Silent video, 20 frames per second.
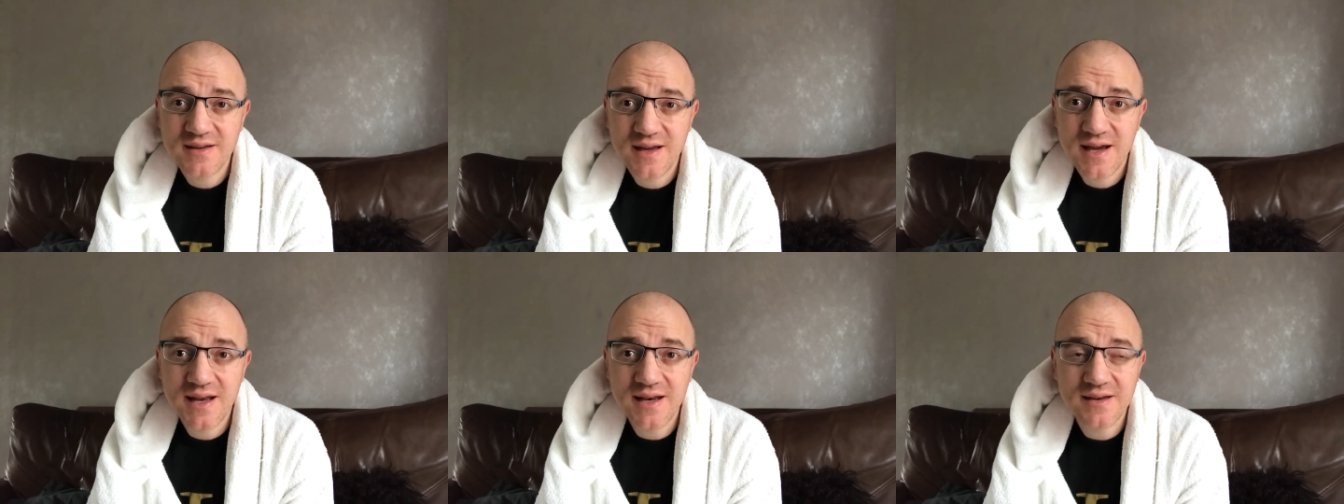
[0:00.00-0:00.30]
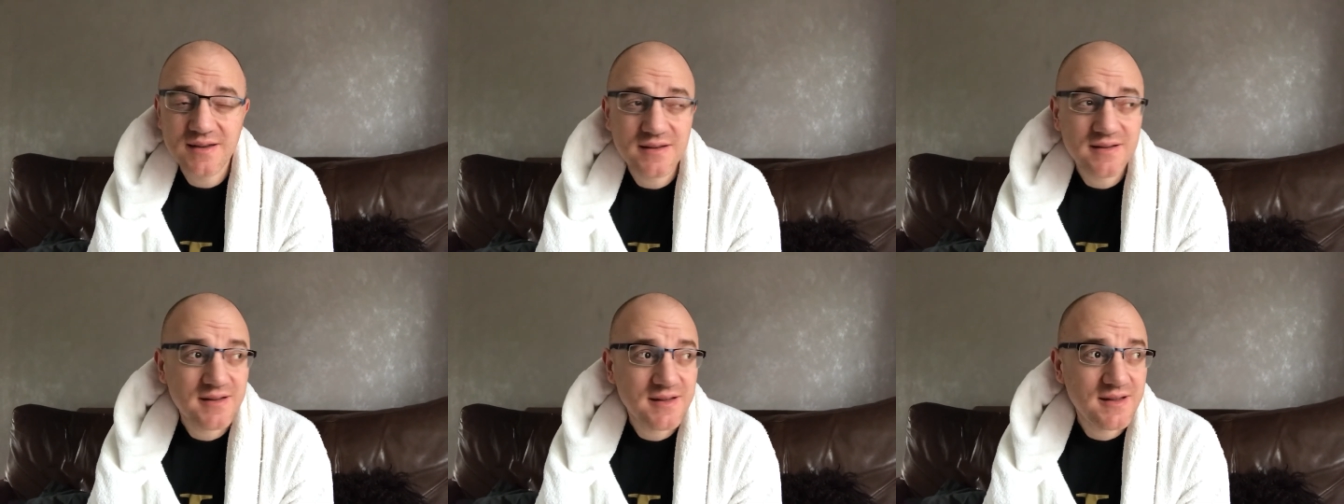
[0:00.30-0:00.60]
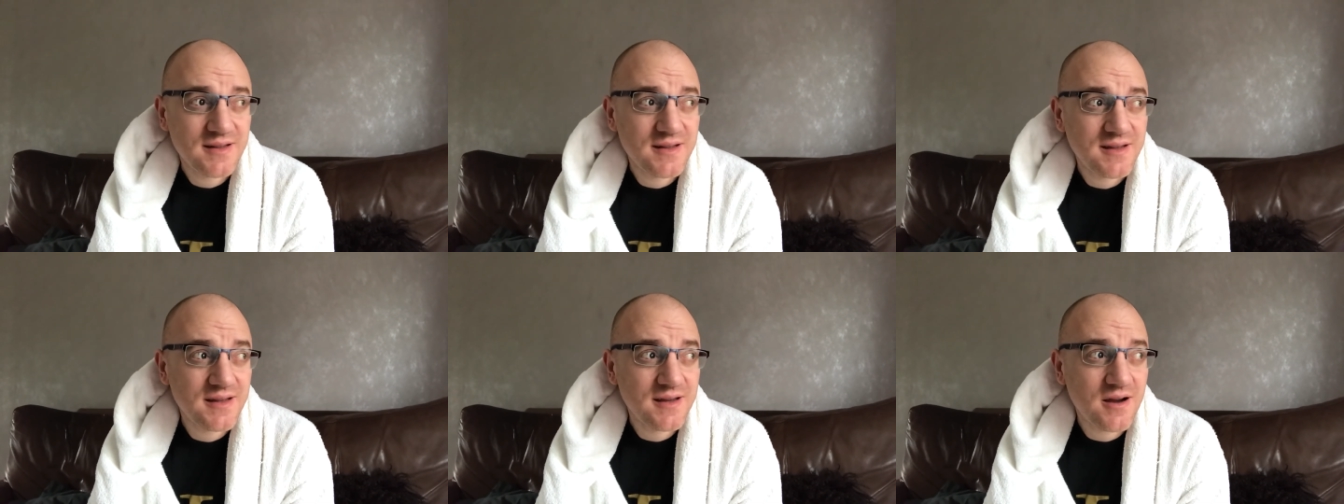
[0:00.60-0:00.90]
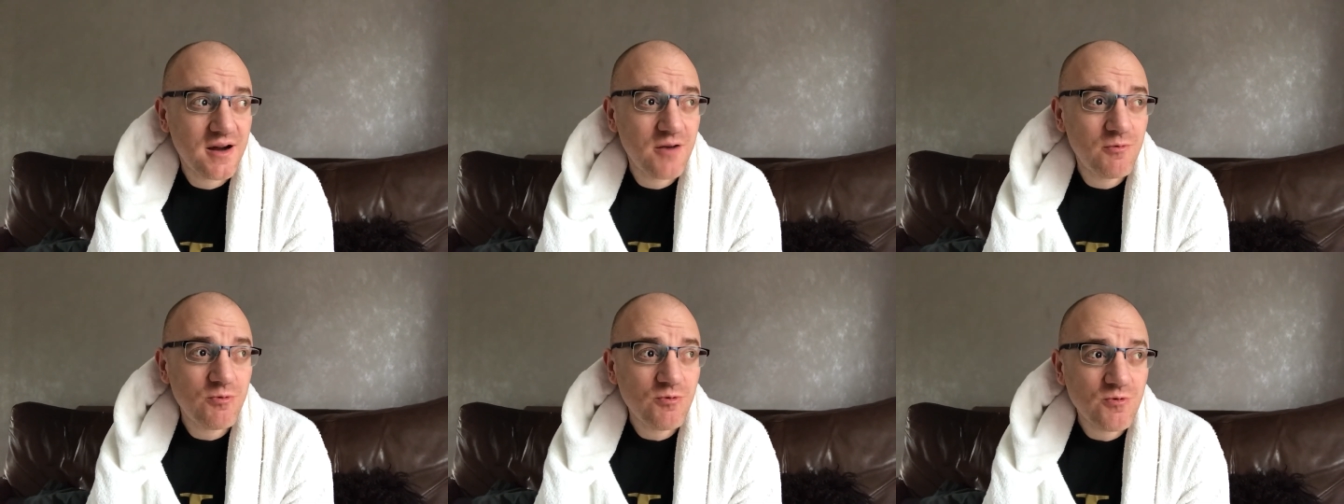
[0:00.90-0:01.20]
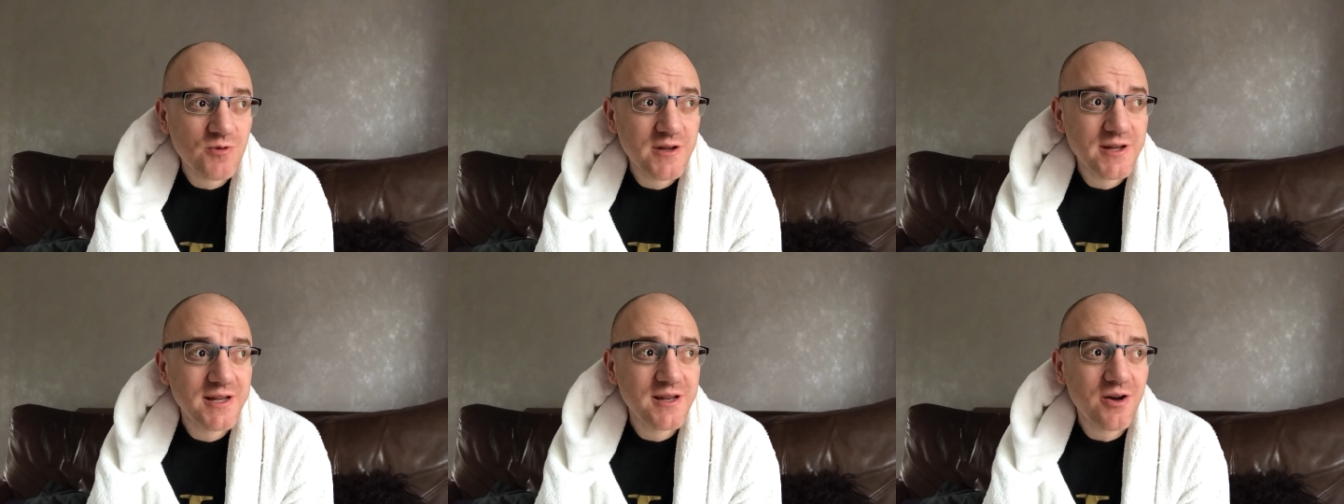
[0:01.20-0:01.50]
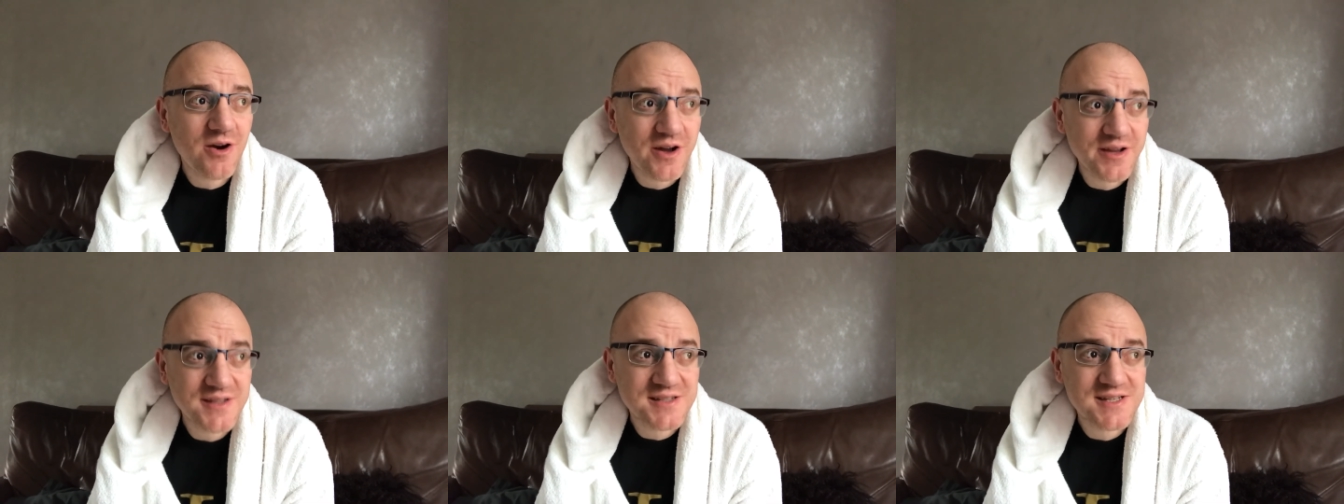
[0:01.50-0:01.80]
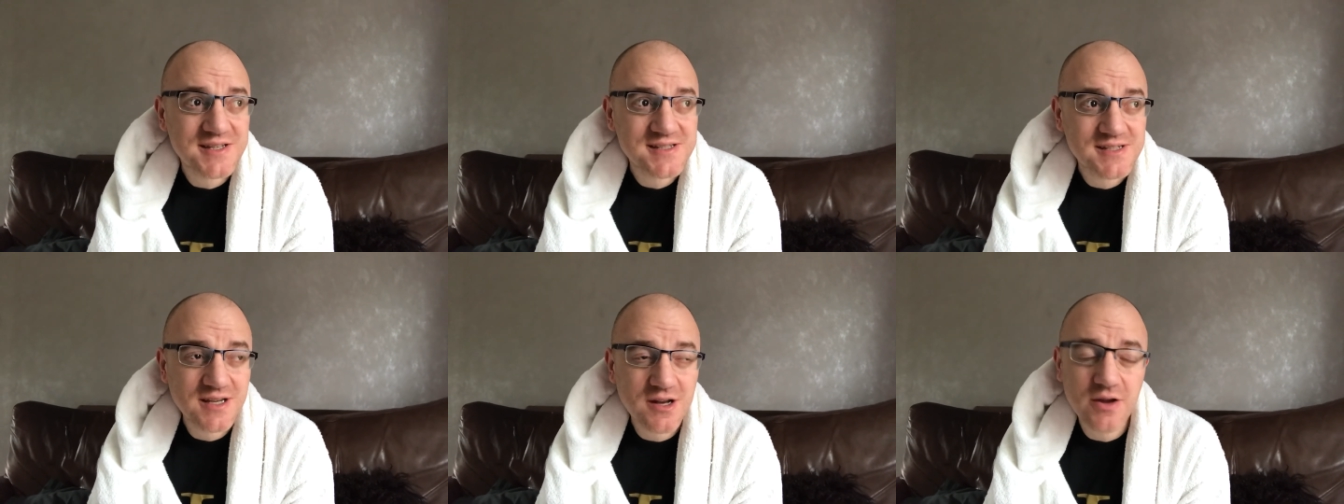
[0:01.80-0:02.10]
And it, I really liked
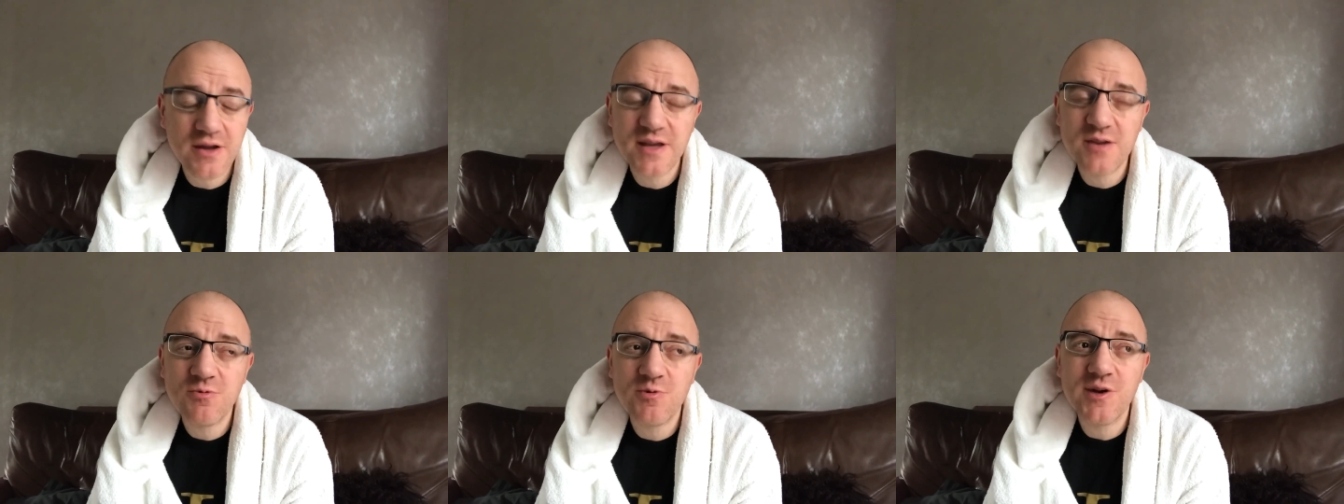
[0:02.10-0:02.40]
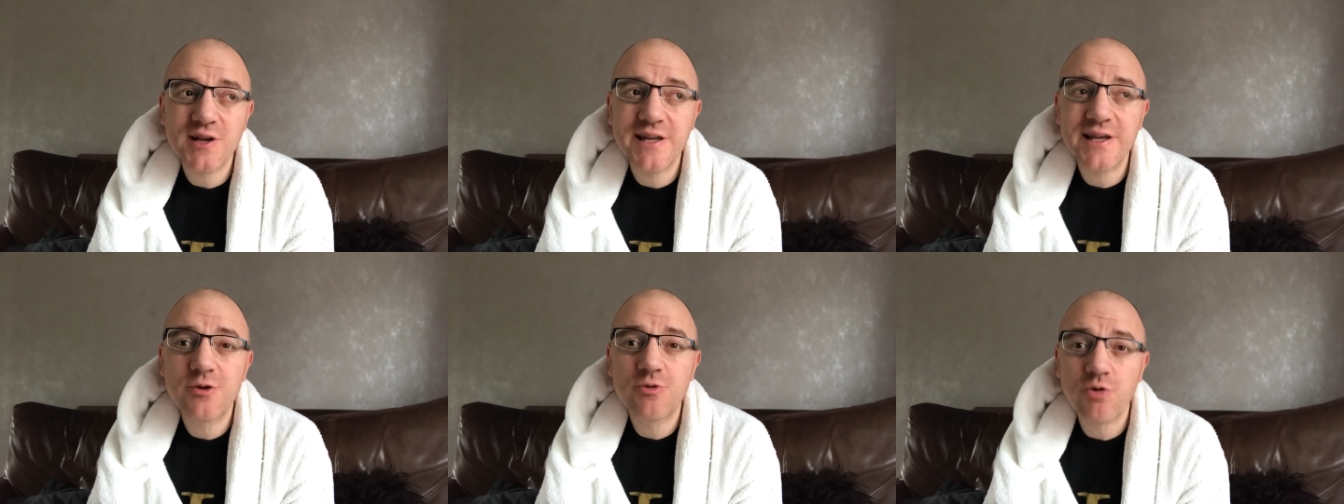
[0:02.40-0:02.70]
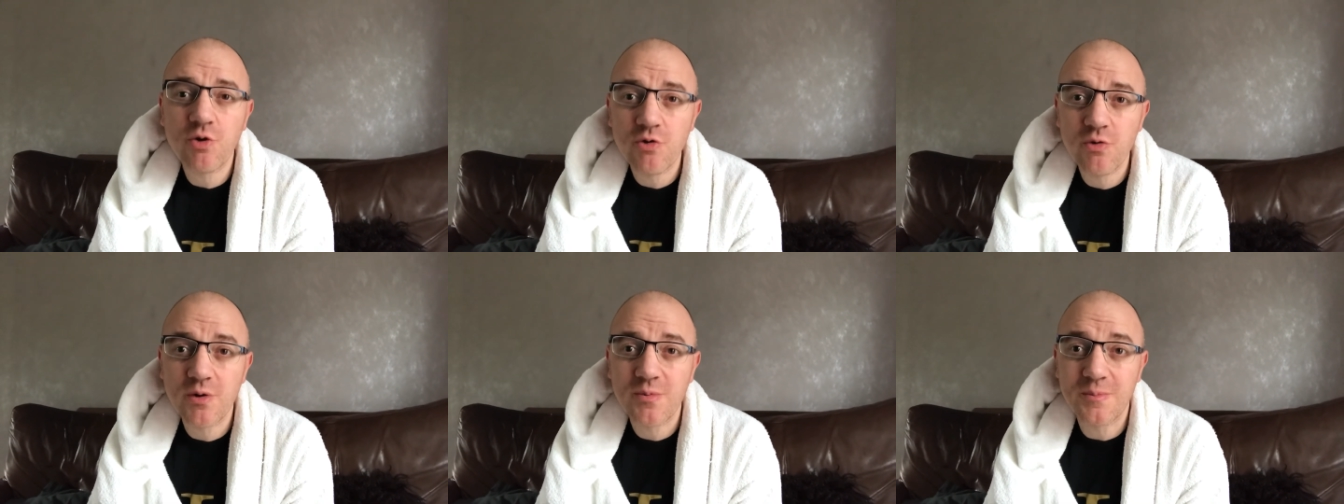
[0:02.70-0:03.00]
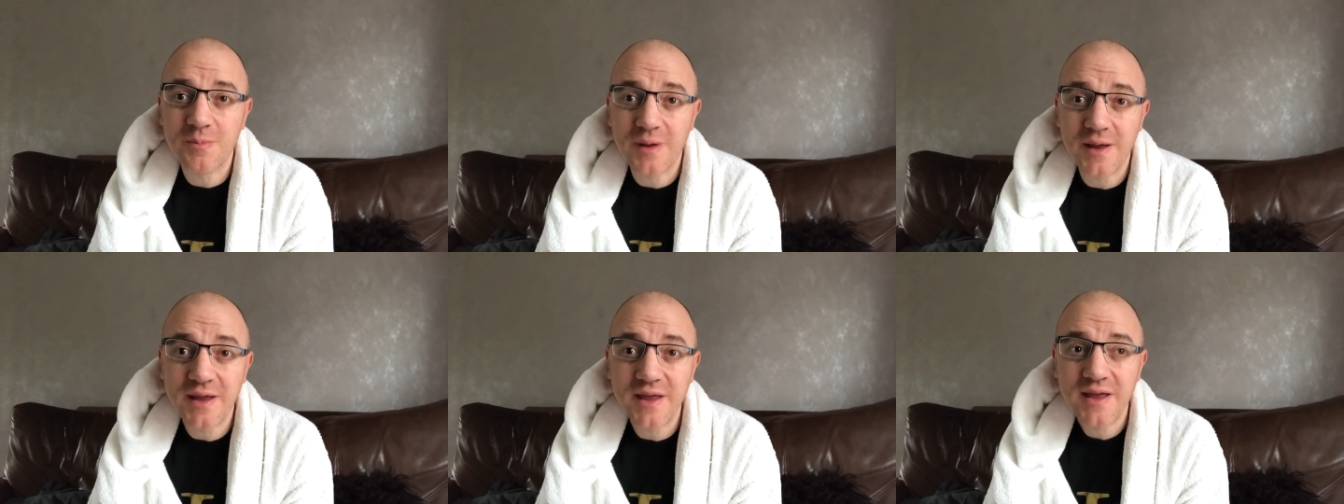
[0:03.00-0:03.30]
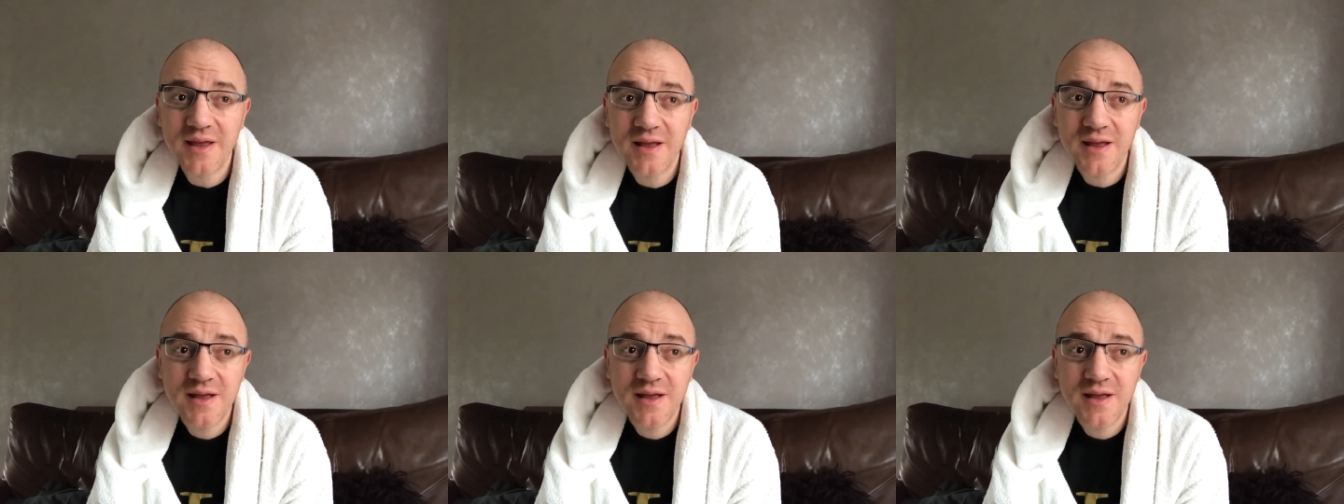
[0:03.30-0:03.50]
his, you know, he really grew on me